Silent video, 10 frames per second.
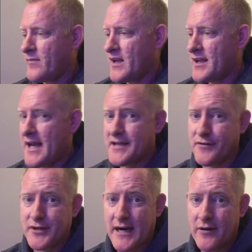Cash
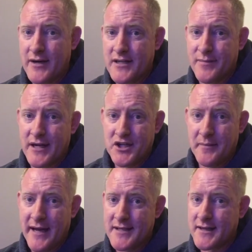Flow Diaries by Jay
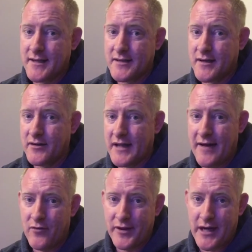Massey. So if you
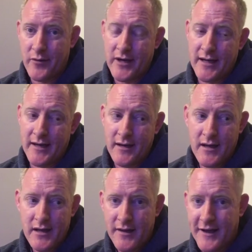haven't read that one yet,
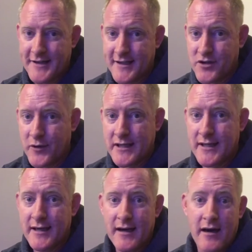that's this week's
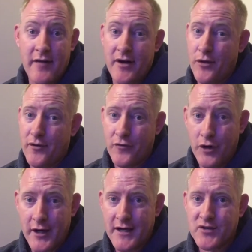hit. I'll have another one for
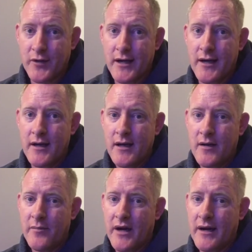you next week.
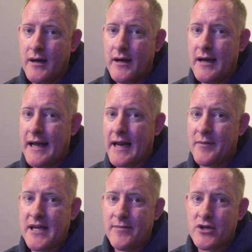But hey, let me
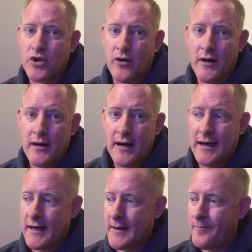keep it short.
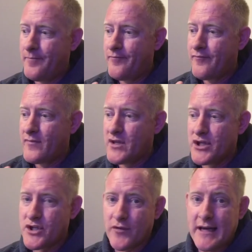
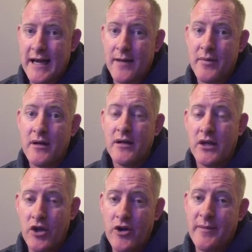Just to recap,
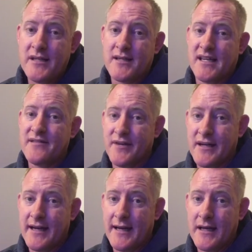you can be successful at
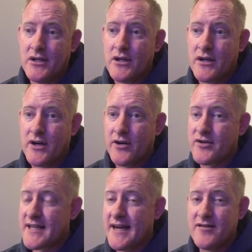any age. Colonel
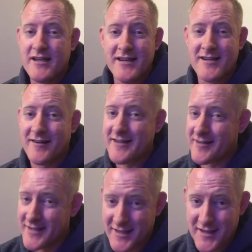Sanders didn't start till
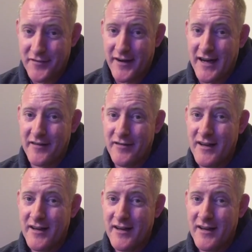65.